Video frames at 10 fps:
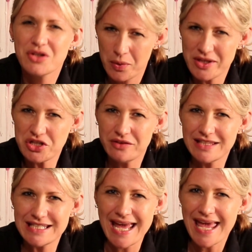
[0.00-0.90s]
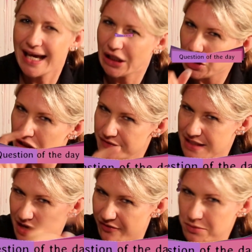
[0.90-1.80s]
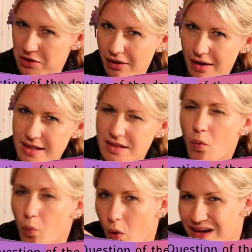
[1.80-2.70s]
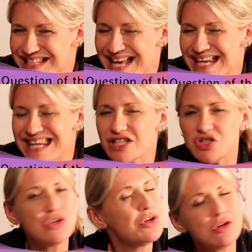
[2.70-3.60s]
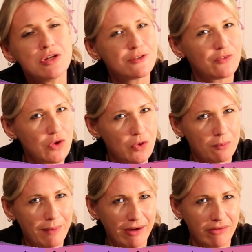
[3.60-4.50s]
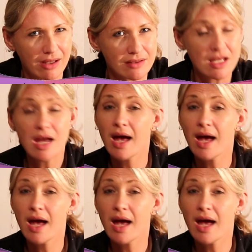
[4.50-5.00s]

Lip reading: Question of the day, I'd love to hear from you guys. What techniques do you use for your backgrounds?